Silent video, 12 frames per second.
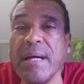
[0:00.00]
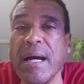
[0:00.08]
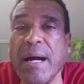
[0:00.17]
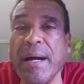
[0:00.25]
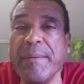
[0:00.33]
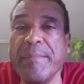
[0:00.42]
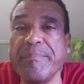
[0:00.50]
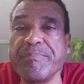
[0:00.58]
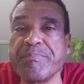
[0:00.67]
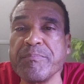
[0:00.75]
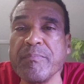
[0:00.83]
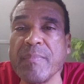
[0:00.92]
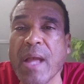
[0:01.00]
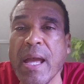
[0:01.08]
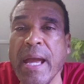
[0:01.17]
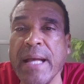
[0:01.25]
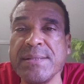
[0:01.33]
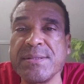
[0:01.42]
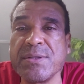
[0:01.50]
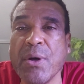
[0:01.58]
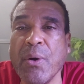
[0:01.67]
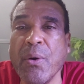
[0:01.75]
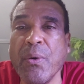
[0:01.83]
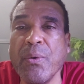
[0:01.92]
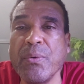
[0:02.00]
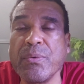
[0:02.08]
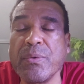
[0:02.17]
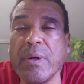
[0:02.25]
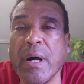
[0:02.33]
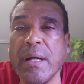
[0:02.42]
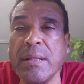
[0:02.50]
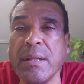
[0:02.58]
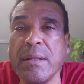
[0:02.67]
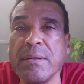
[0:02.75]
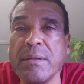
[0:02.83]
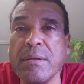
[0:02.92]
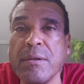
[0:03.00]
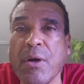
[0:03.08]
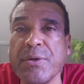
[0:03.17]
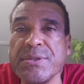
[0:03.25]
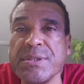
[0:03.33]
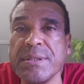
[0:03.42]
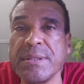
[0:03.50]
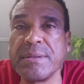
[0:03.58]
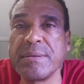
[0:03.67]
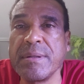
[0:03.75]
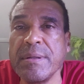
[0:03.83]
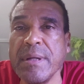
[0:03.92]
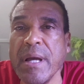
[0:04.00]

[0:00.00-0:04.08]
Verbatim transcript: Um, and so uh, Larson,